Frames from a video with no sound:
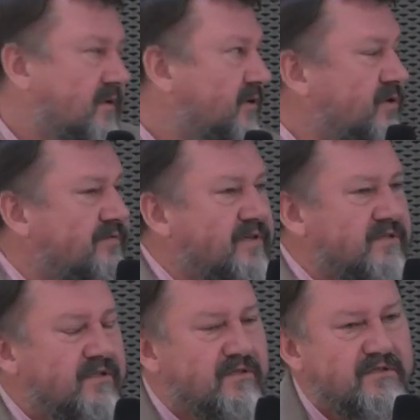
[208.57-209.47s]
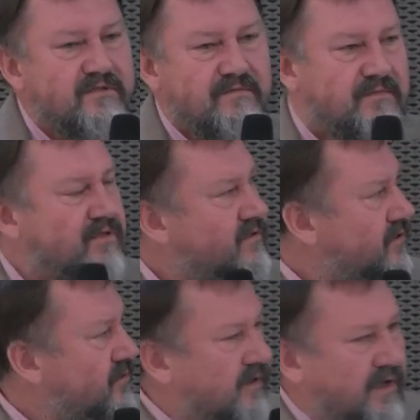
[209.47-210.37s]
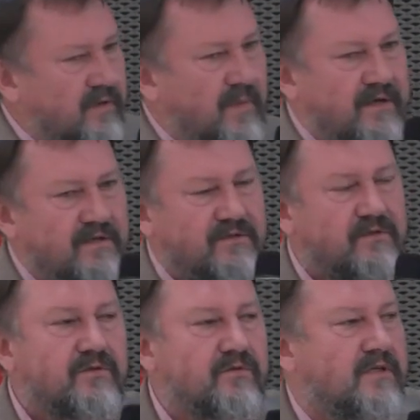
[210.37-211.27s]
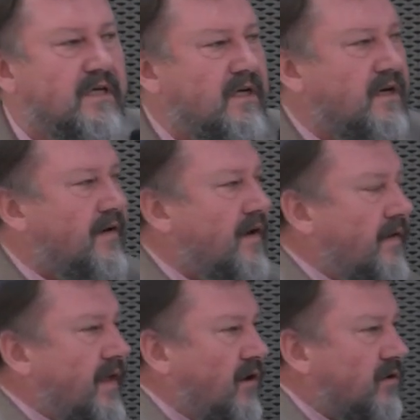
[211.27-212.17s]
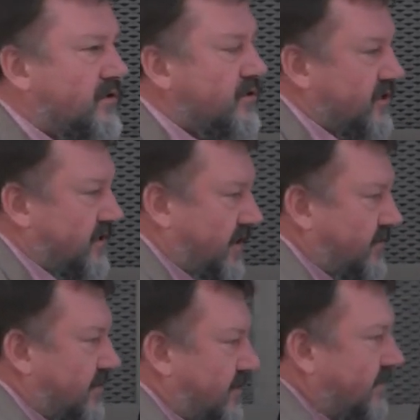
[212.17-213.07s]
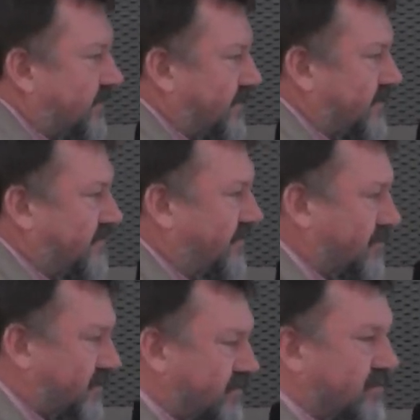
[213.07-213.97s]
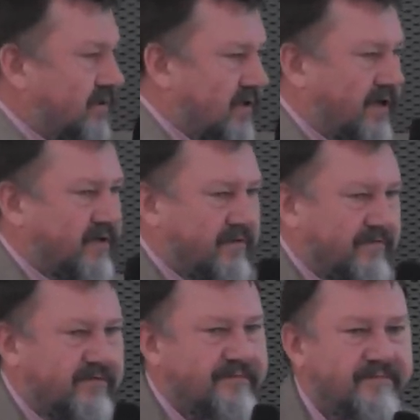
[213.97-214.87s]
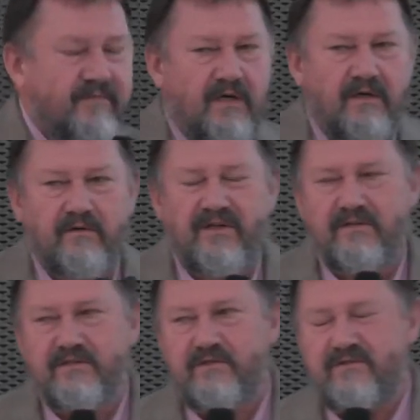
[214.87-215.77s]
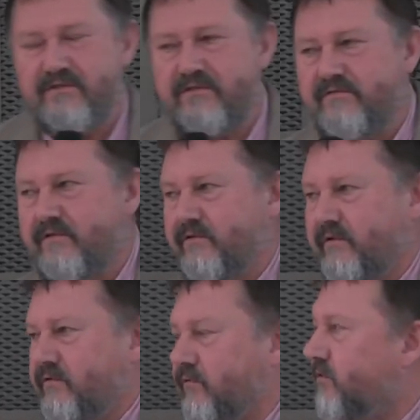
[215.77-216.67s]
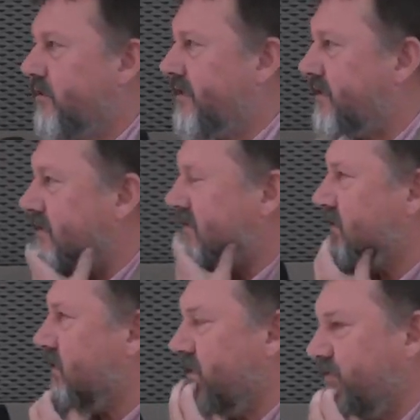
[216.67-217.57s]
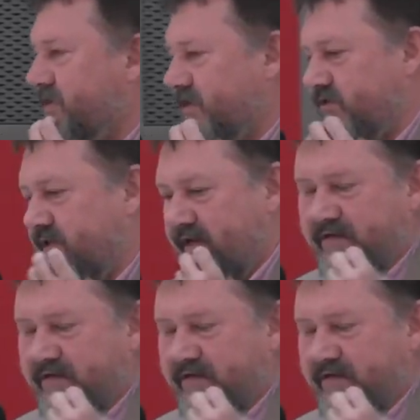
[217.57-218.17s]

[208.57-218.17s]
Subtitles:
Universities, institute like my institute, or teacher training centers, those two kind of organizations could give such.